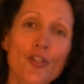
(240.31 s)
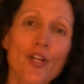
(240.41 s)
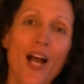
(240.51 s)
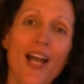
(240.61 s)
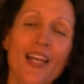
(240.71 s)

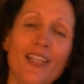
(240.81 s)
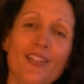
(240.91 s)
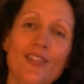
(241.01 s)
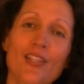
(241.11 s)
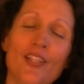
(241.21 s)

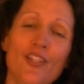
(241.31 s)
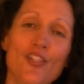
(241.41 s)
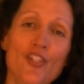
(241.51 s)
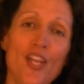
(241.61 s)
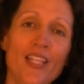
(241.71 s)
guides
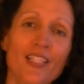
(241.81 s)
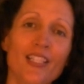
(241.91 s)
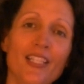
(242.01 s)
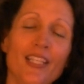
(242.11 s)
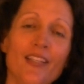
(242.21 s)

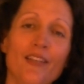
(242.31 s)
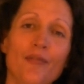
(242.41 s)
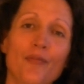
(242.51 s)
gently